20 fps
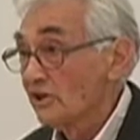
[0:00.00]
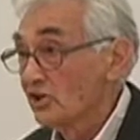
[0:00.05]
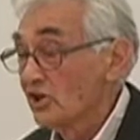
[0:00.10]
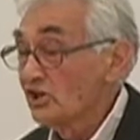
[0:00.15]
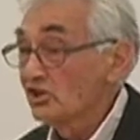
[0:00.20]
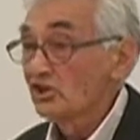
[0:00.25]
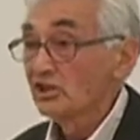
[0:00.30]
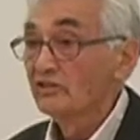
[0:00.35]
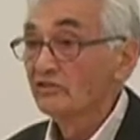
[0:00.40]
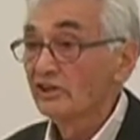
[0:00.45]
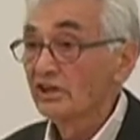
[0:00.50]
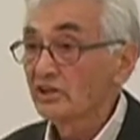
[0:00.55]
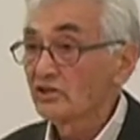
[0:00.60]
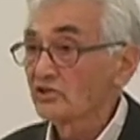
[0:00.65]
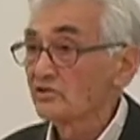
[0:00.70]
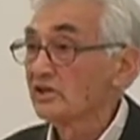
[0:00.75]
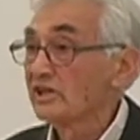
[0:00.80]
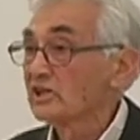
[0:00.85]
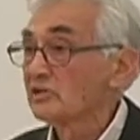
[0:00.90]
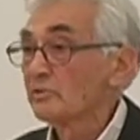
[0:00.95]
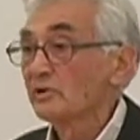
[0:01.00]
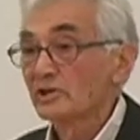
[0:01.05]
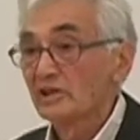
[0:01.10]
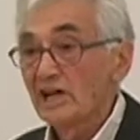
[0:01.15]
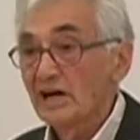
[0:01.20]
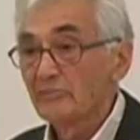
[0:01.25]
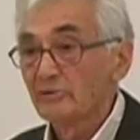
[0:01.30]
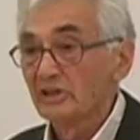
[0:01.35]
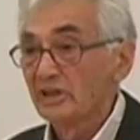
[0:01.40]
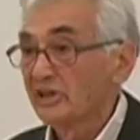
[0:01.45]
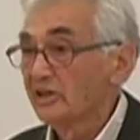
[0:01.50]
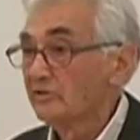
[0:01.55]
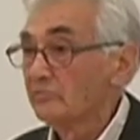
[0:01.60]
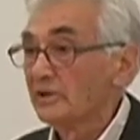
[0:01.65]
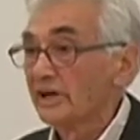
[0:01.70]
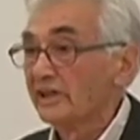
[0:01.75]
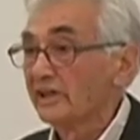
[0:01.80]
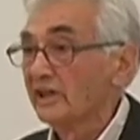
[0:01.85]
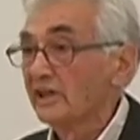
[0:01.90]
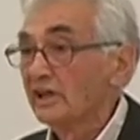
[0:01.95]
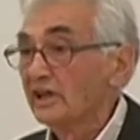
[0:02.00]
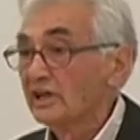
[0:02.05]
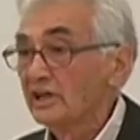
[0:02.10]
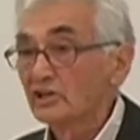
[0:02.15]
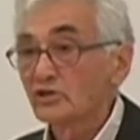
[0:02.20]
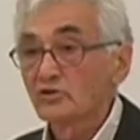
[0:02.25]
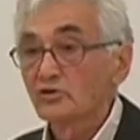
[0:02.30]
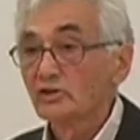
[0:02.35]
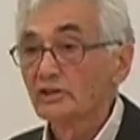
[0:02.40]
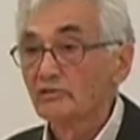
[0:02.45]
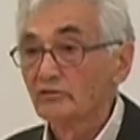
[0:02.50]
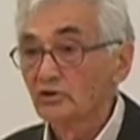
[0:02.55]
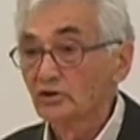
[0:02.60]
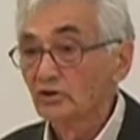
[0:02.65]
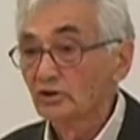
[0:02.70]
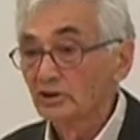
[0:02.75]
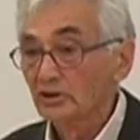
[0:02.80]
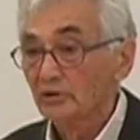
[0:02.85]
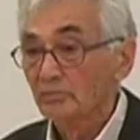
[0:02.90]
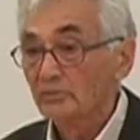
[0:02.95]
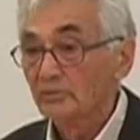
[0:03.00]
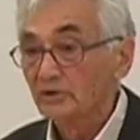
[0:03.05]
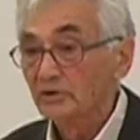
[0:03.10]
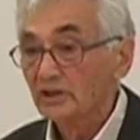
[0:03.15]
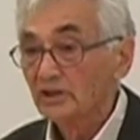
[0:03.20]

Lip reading: Teaching of history has been dominated by the history of Europe,